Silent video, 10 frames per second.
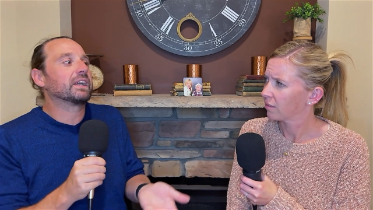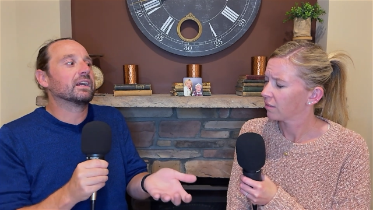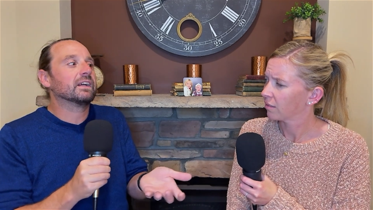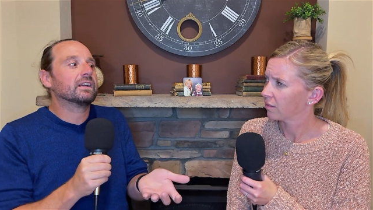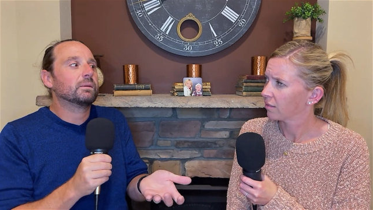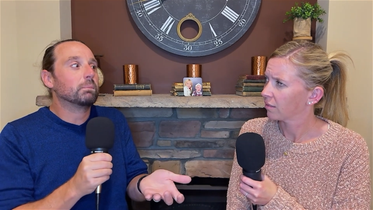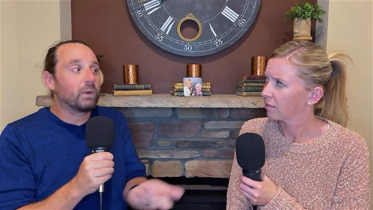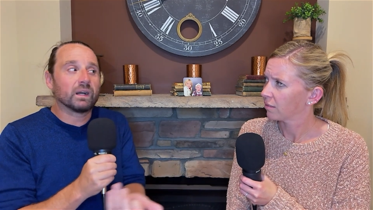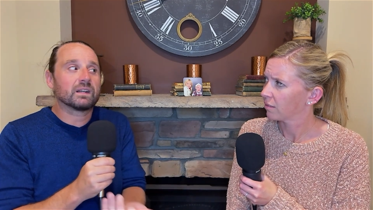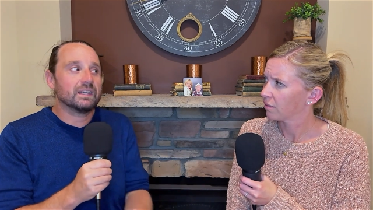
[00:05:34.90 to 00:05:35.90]
Speaker 1: a
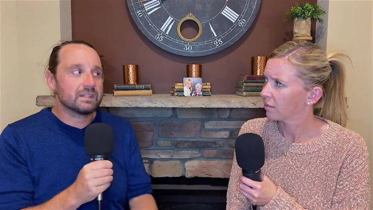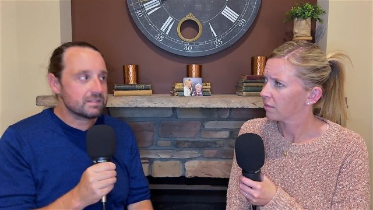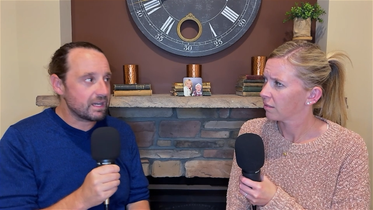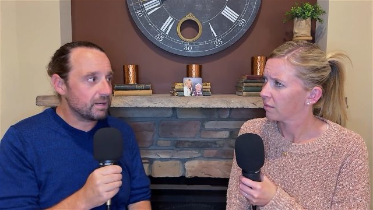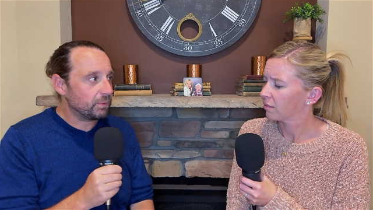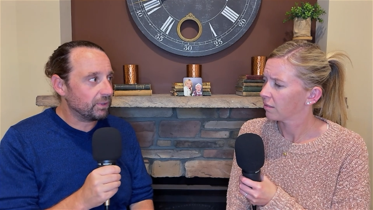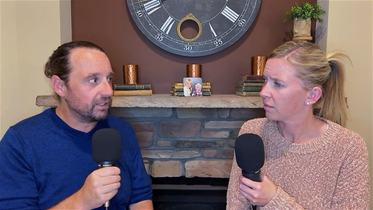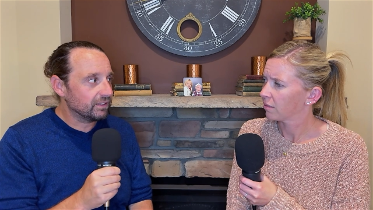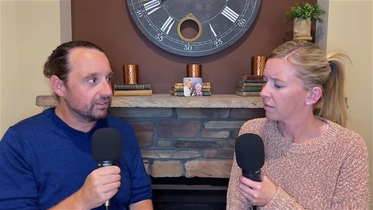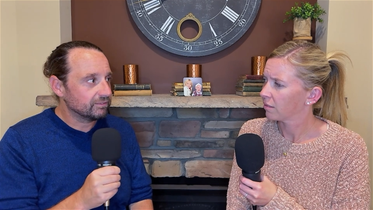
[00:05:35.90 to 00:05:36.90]
marketing
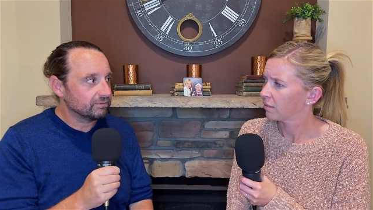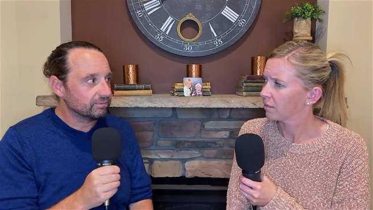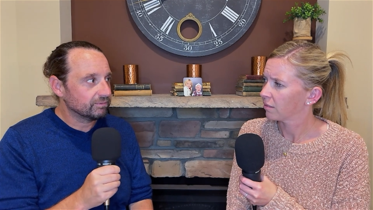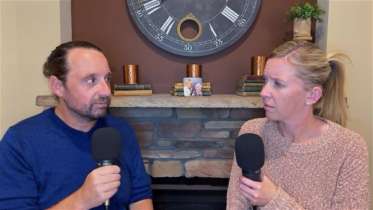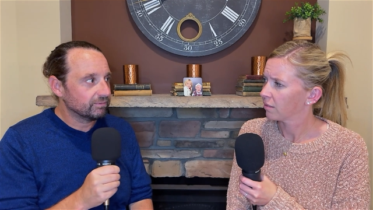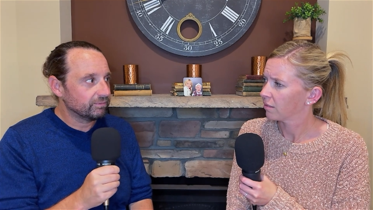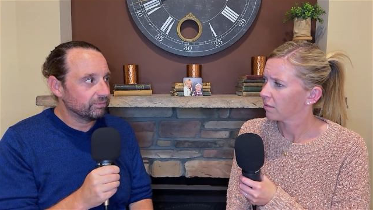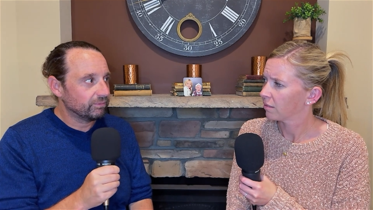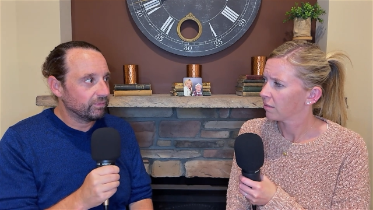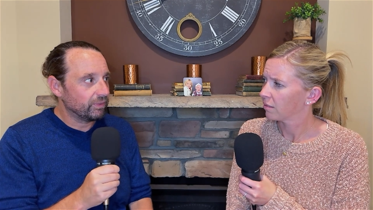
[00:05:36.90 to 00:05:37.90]
standpoint,
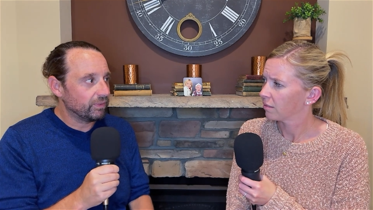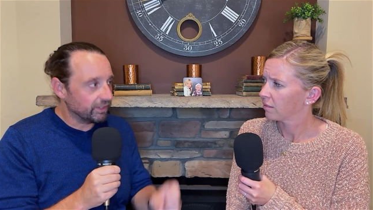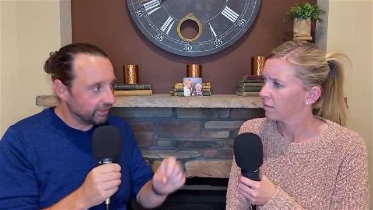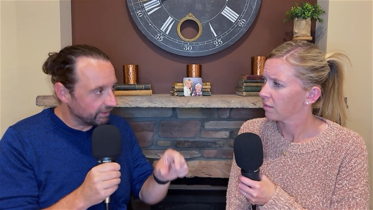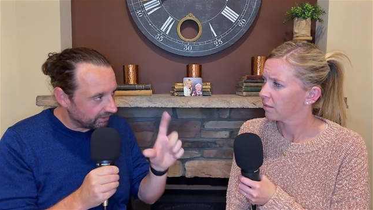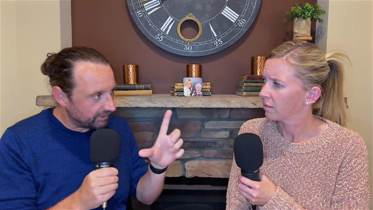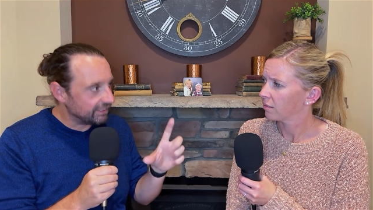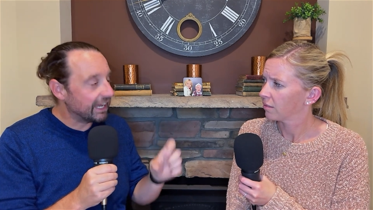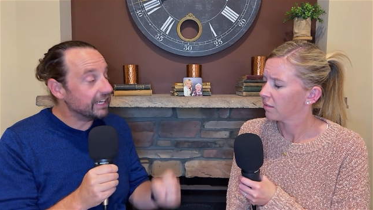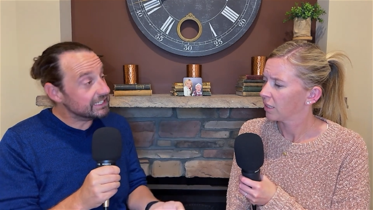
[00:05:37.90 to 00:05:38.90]
the
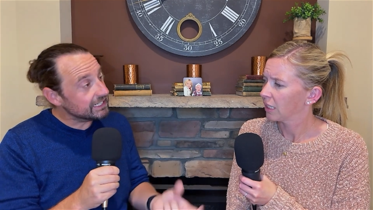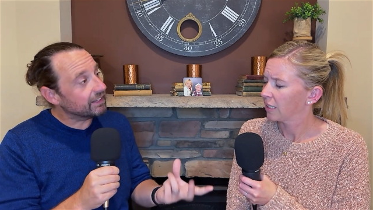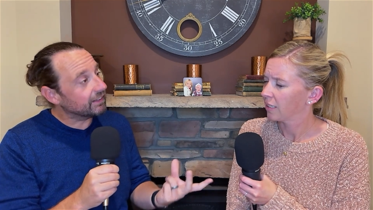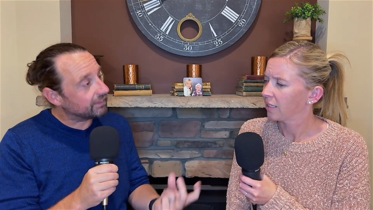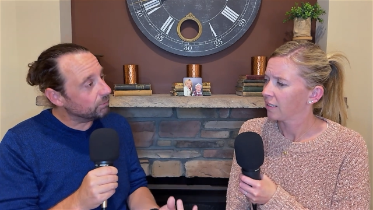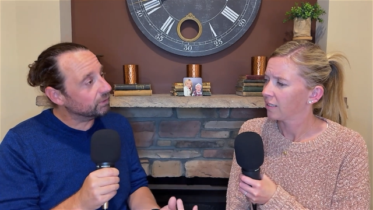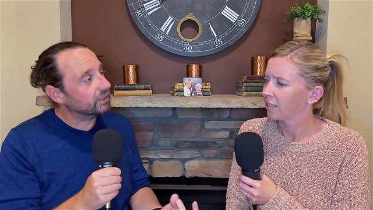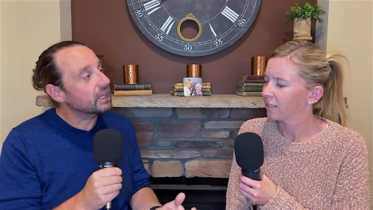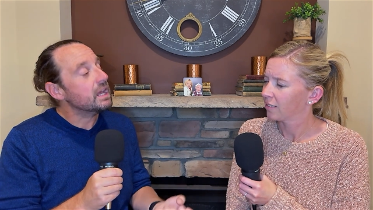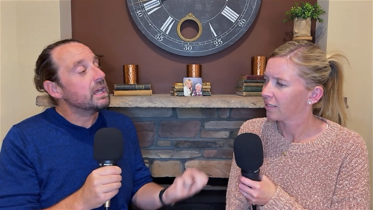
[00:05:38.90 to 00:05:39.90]
the idea that they
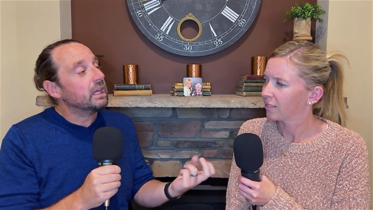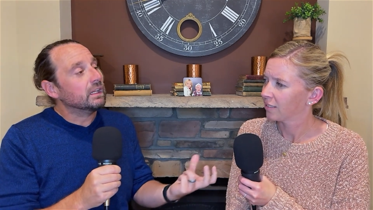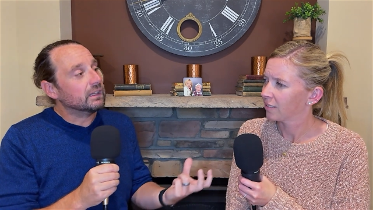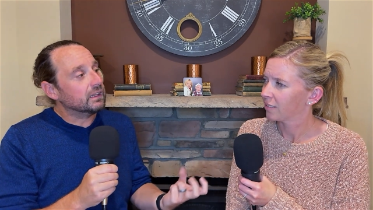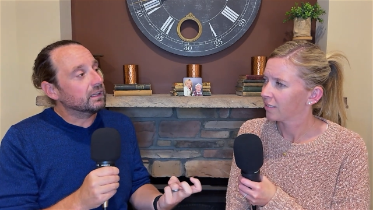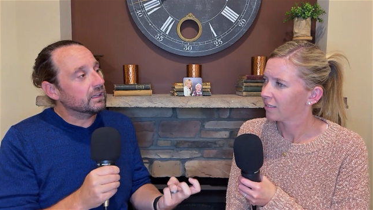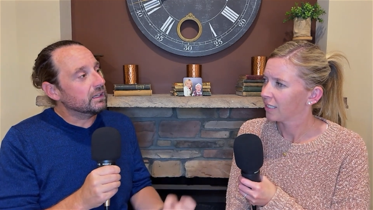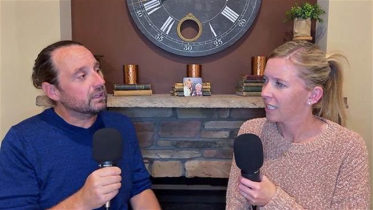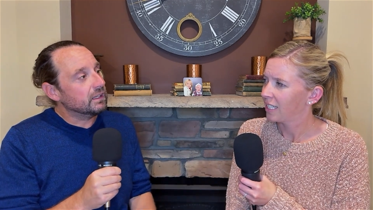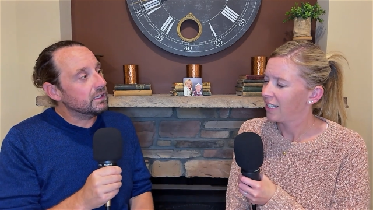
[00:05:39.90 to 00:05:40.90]
would.
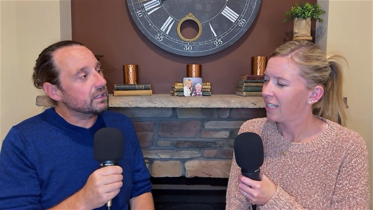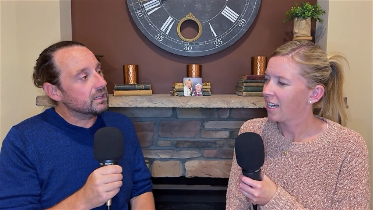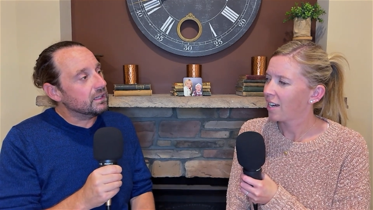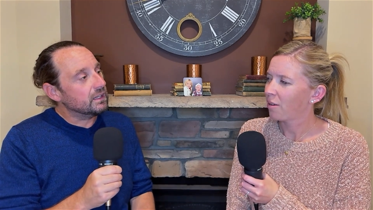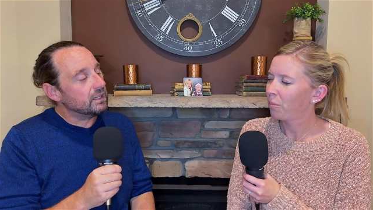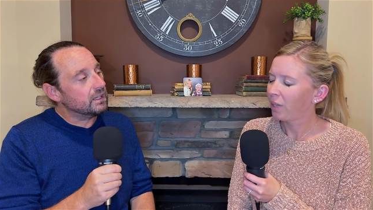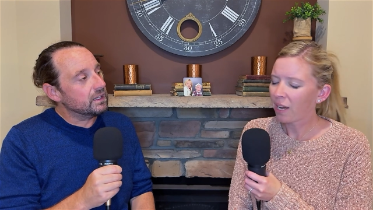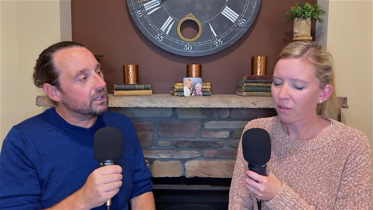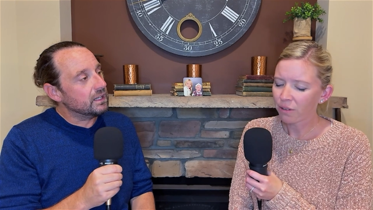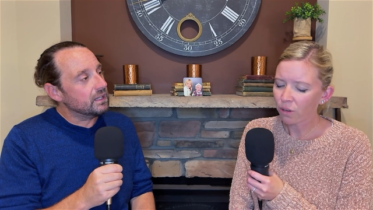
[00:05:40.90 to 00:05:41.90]
Speaker 2: Yeah, but
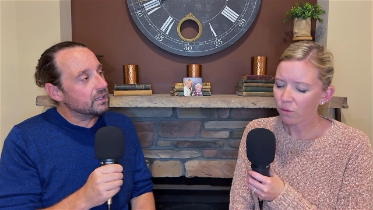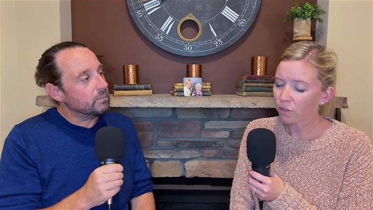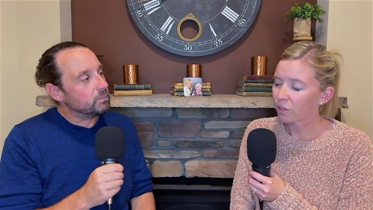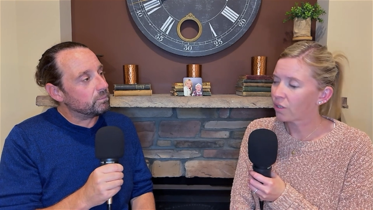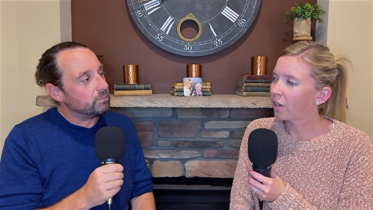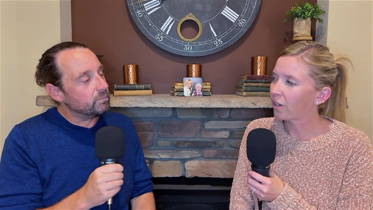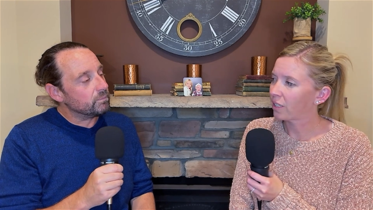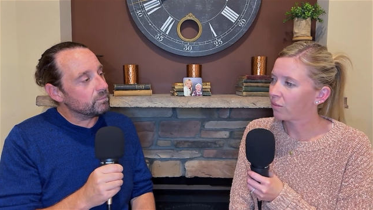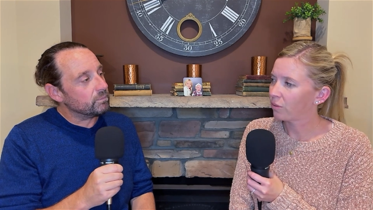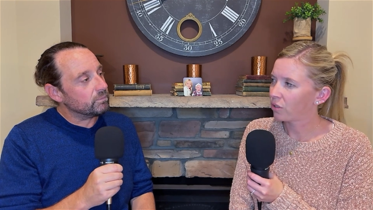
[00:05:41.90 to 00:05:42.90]
how the hoax
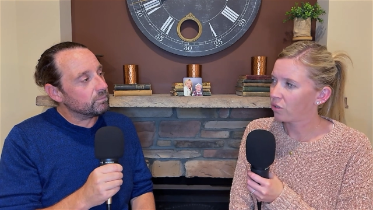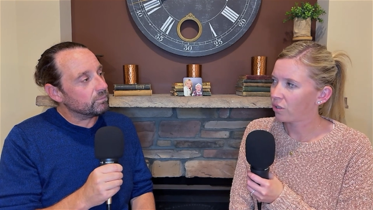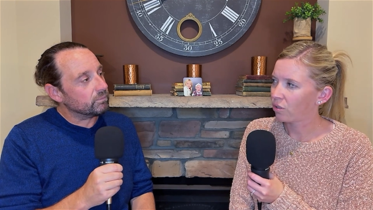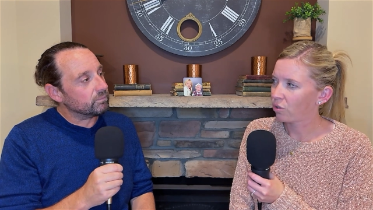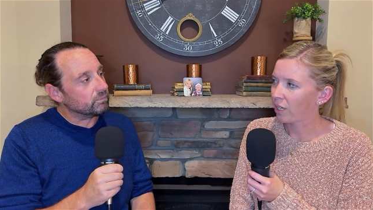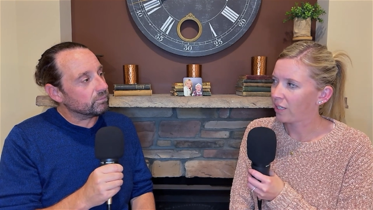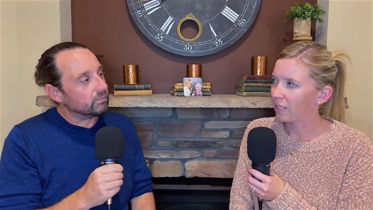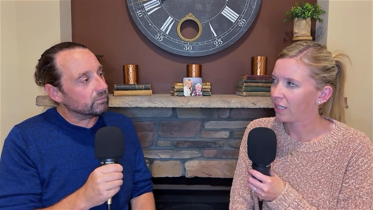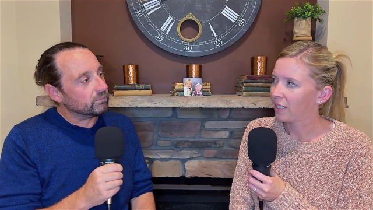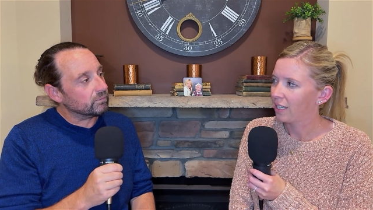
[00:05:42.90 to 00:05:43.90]
started was just trying
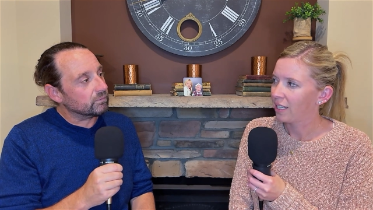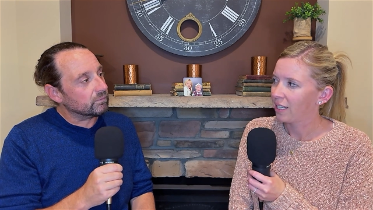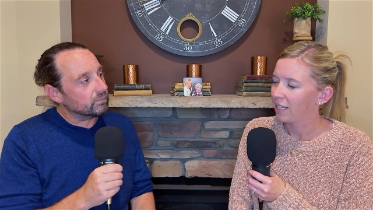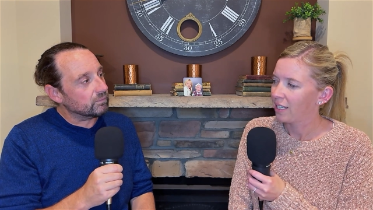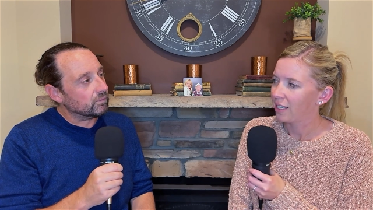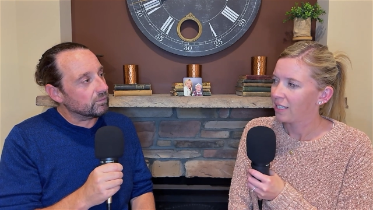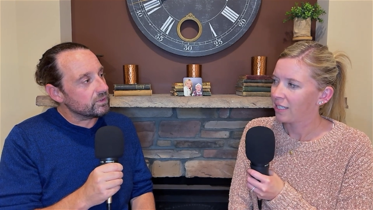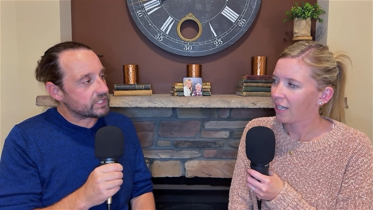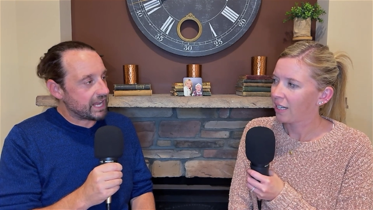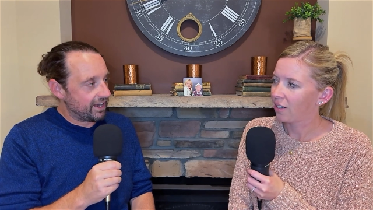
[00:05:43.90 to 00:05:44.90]
to
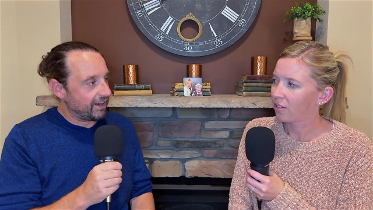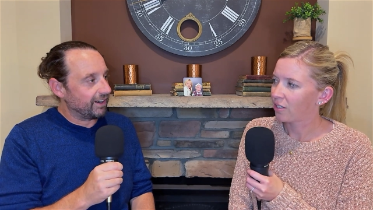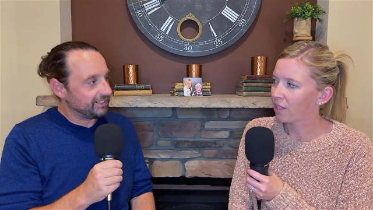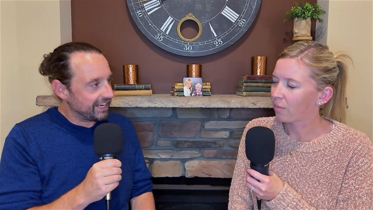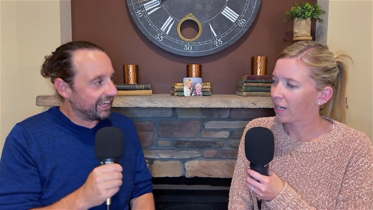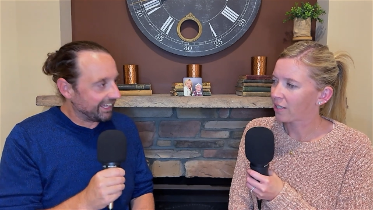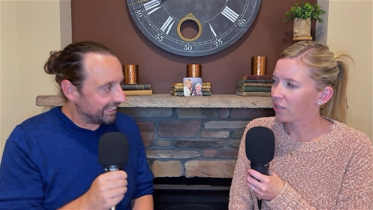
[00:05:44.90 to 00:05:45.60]
scare, scare some yeah. ex